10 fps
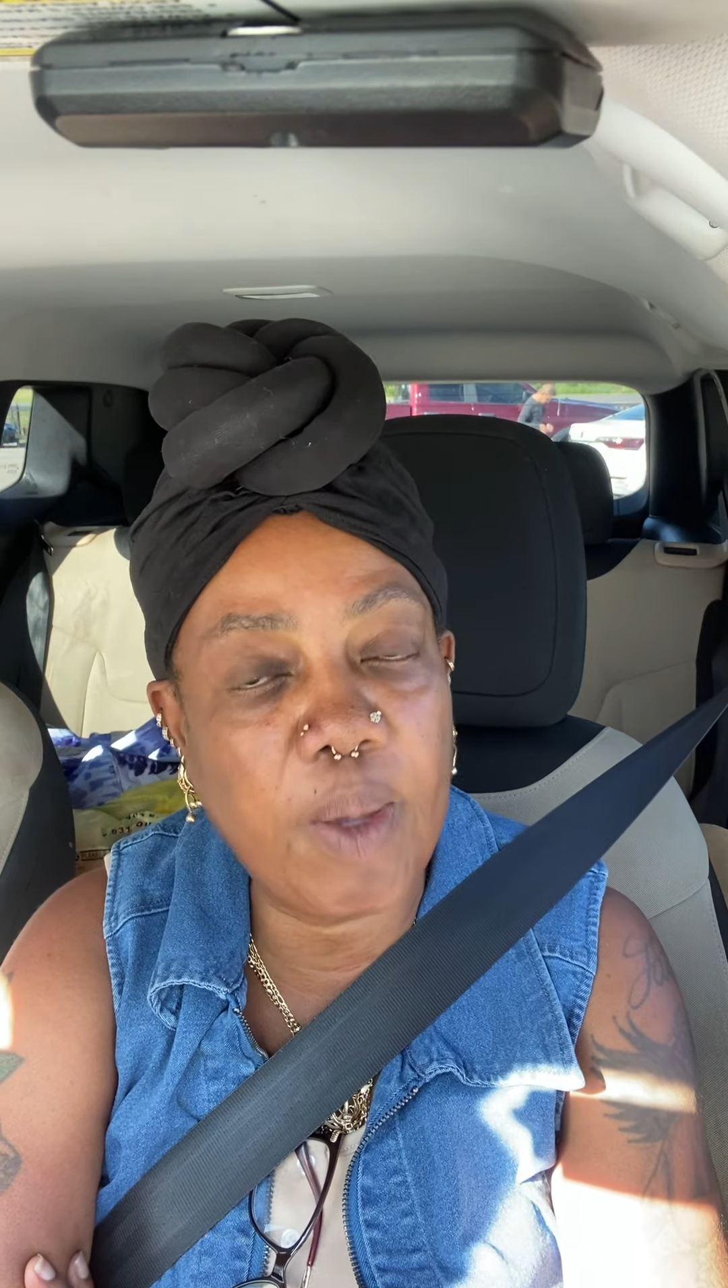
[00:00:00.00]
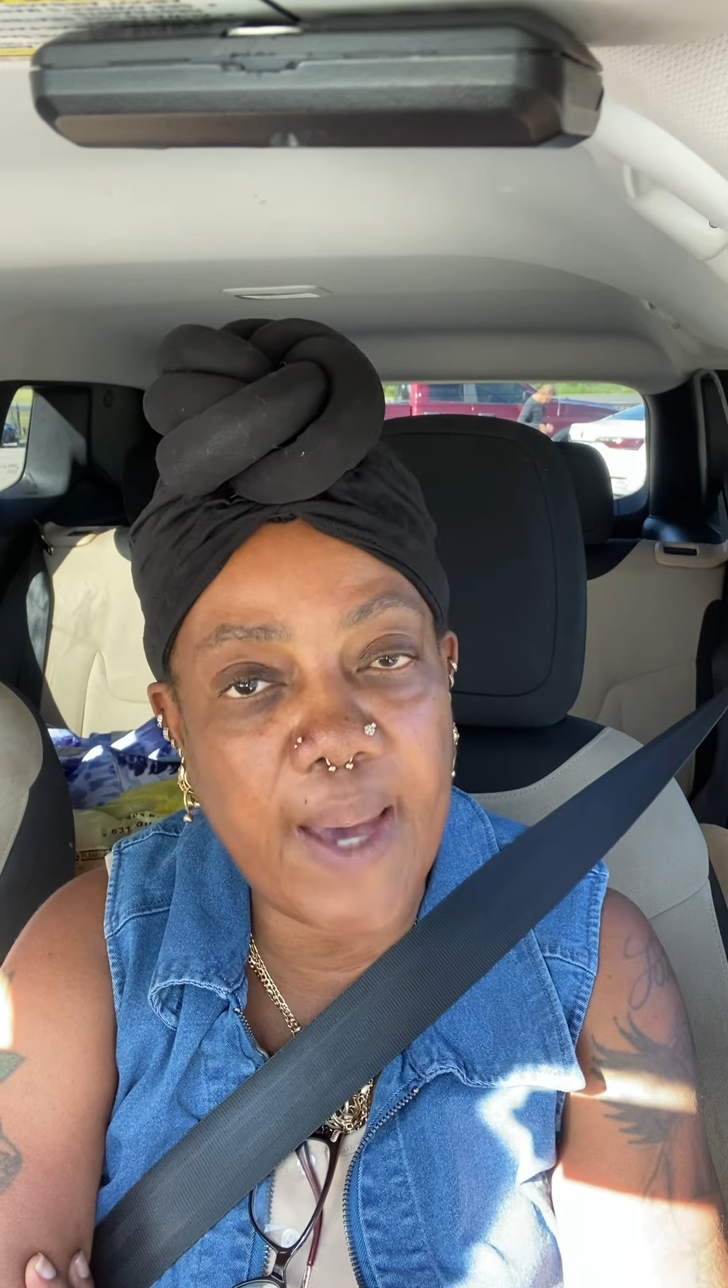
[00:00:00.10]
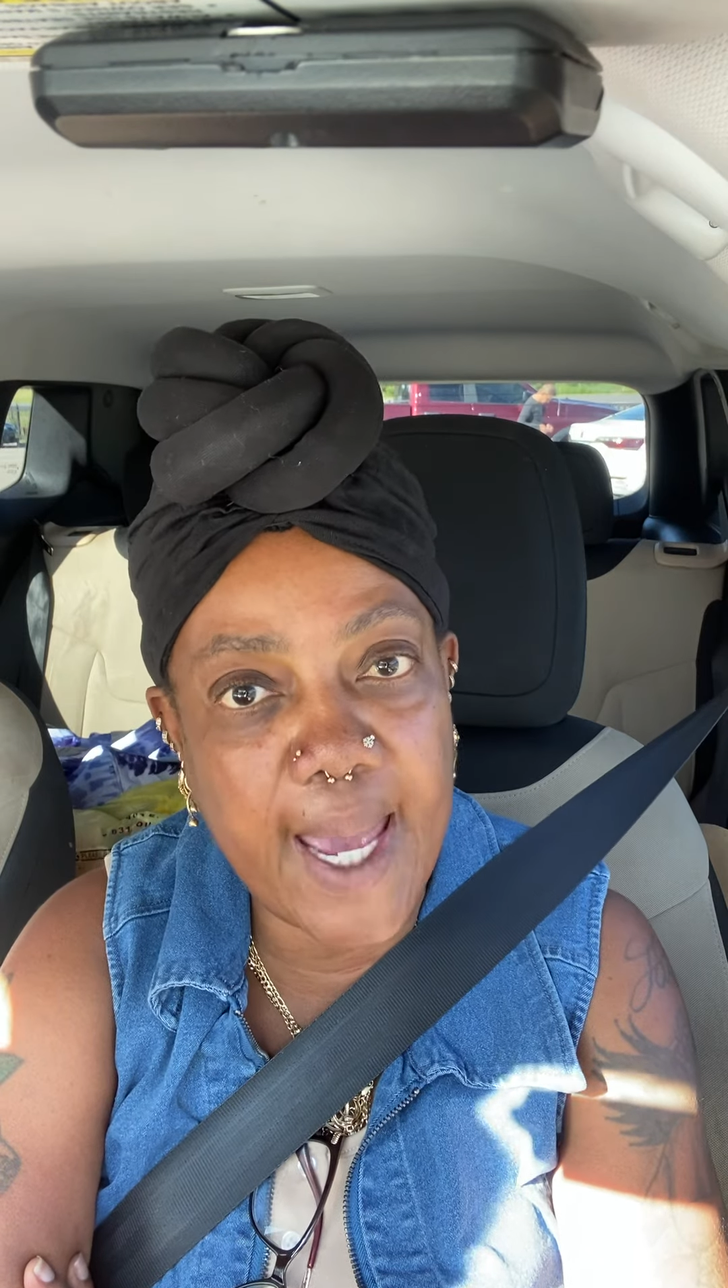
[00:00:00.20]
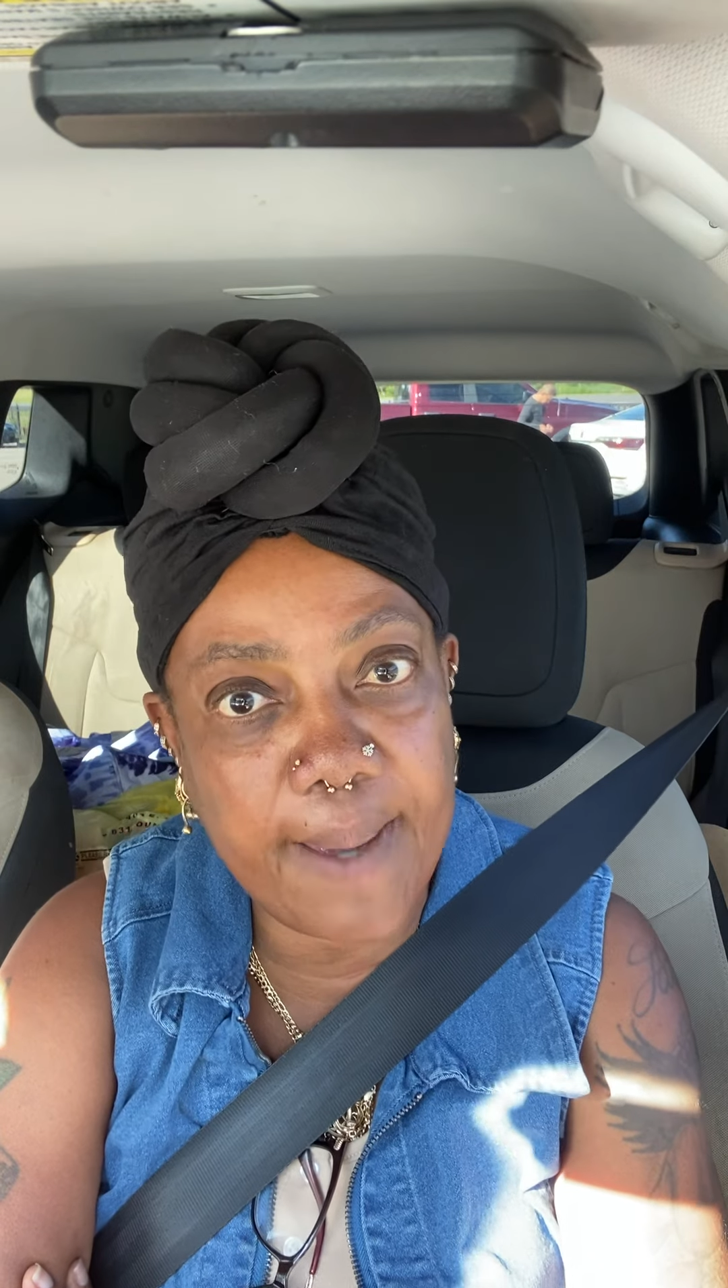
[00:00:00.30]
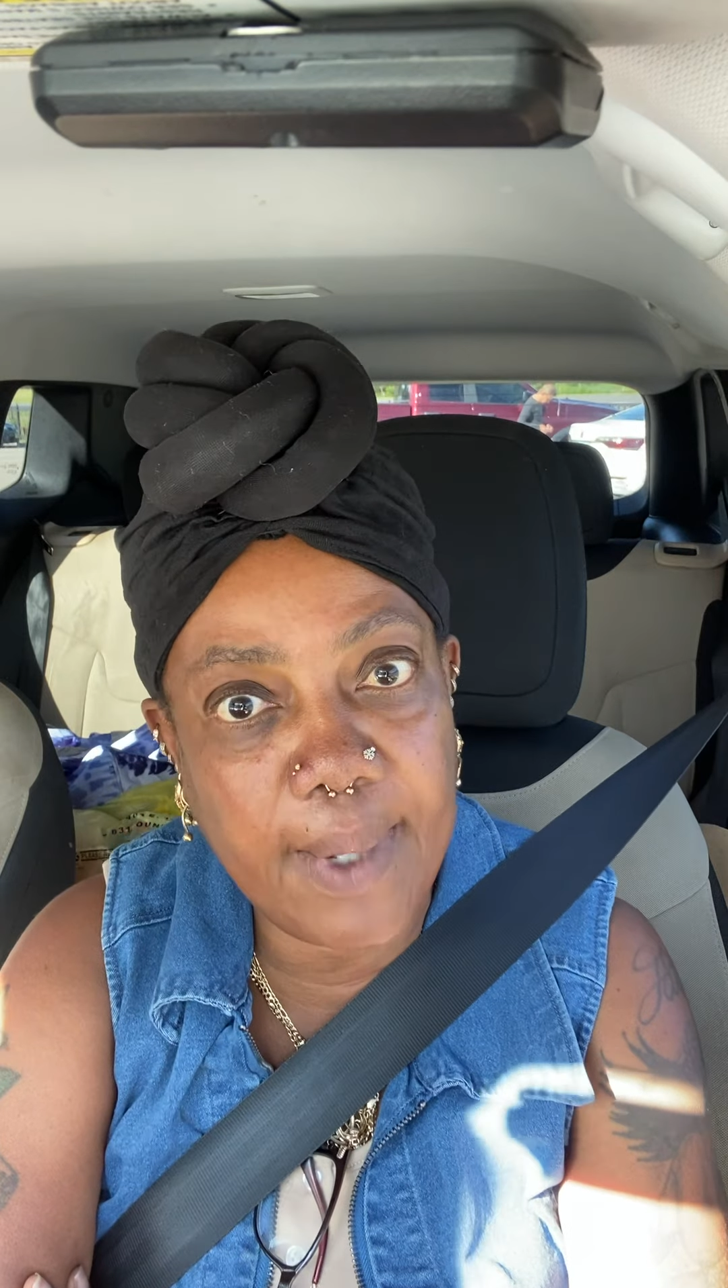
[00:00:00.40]

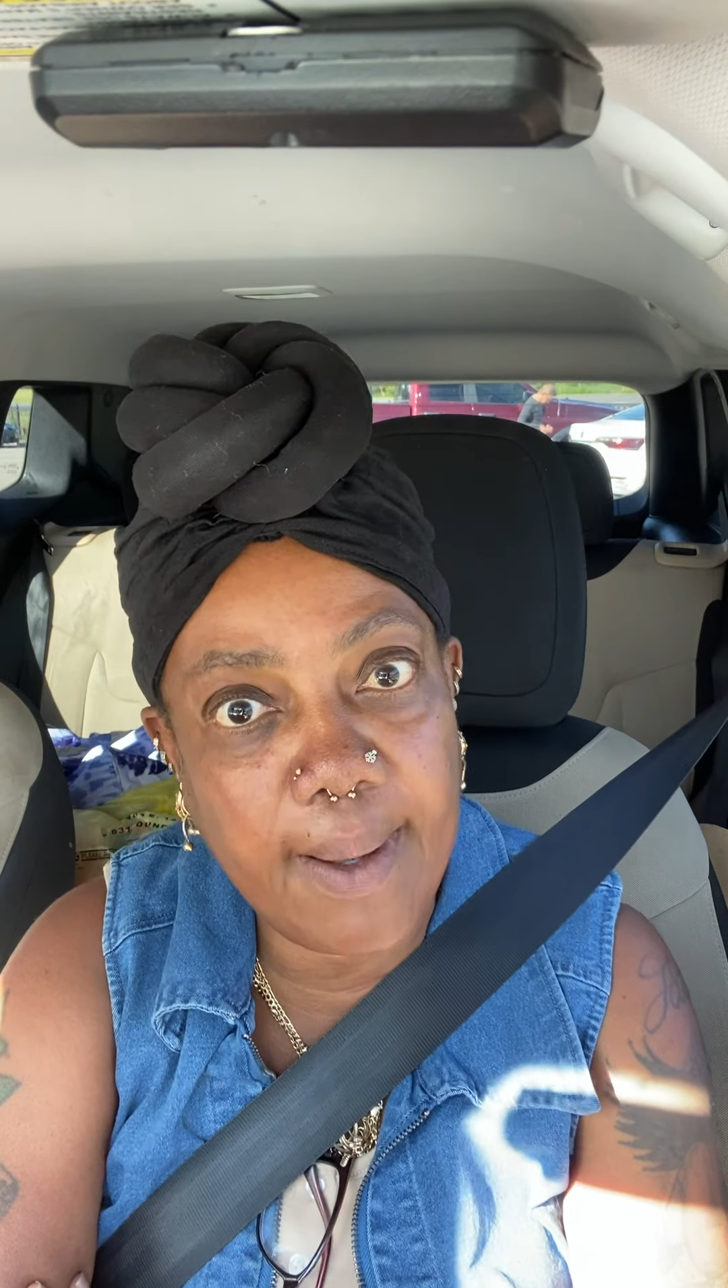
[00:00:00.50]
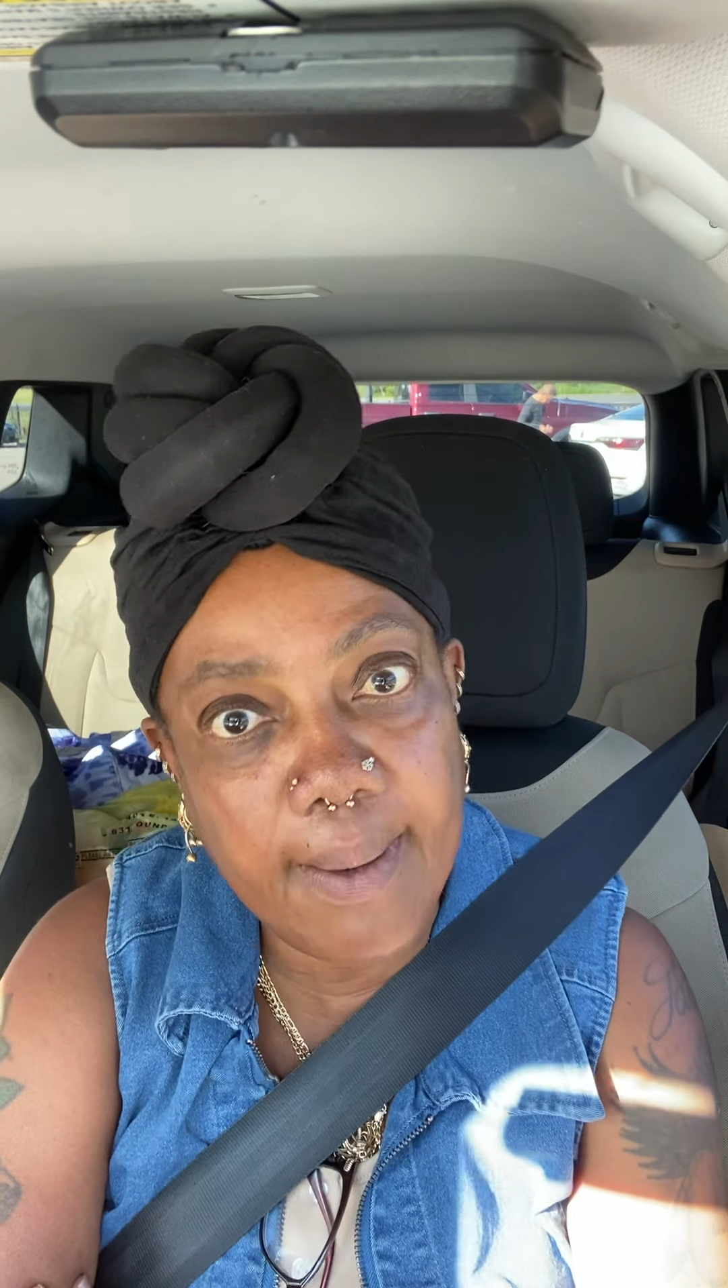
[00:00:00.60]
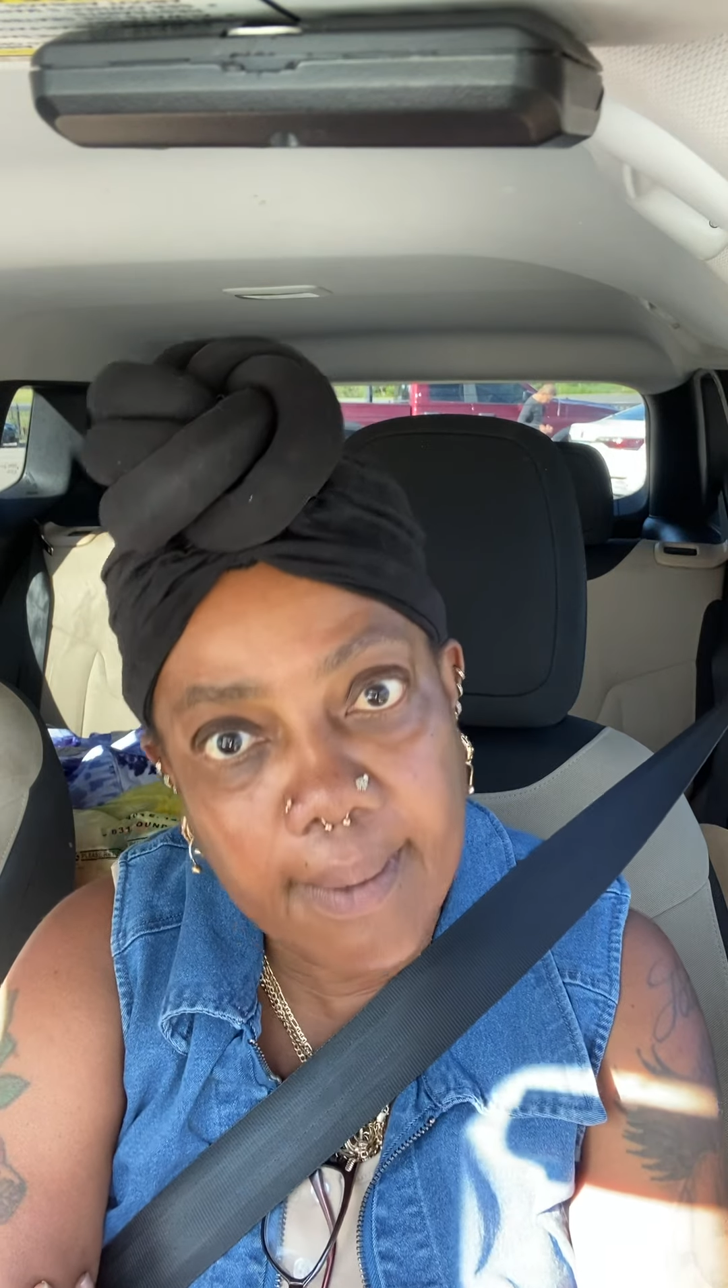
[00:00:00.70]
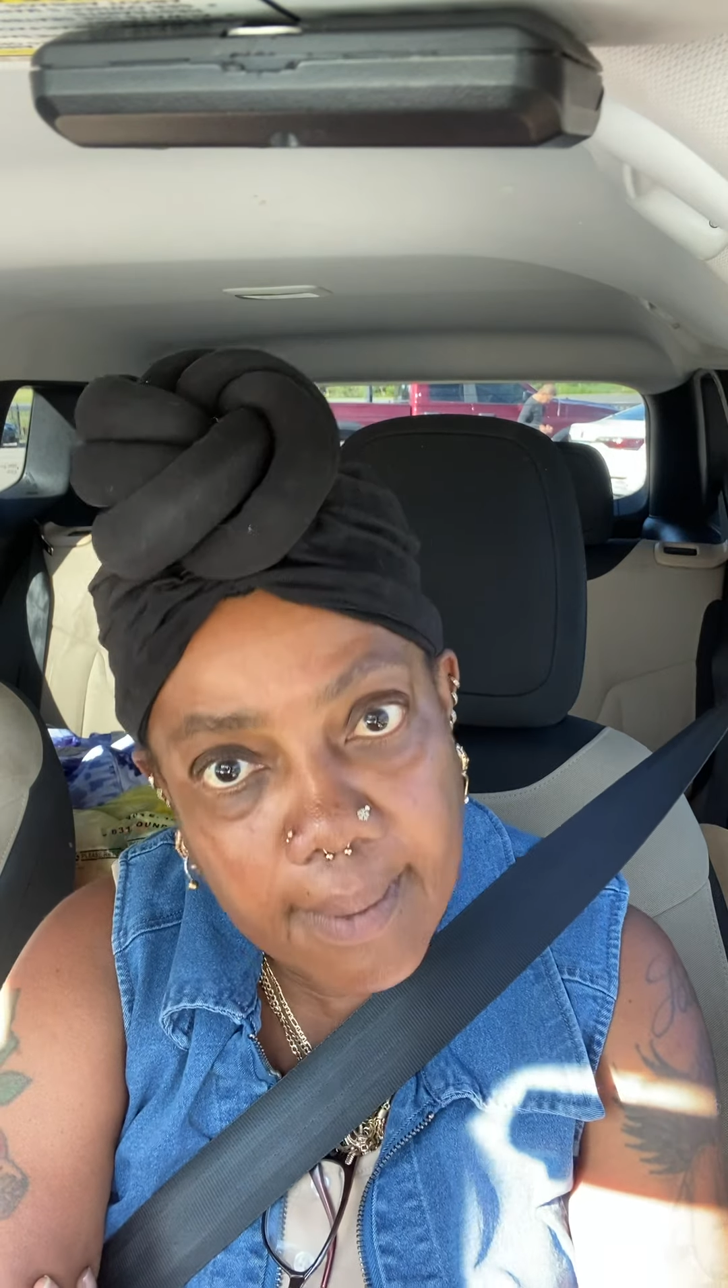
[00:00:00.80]
Bible.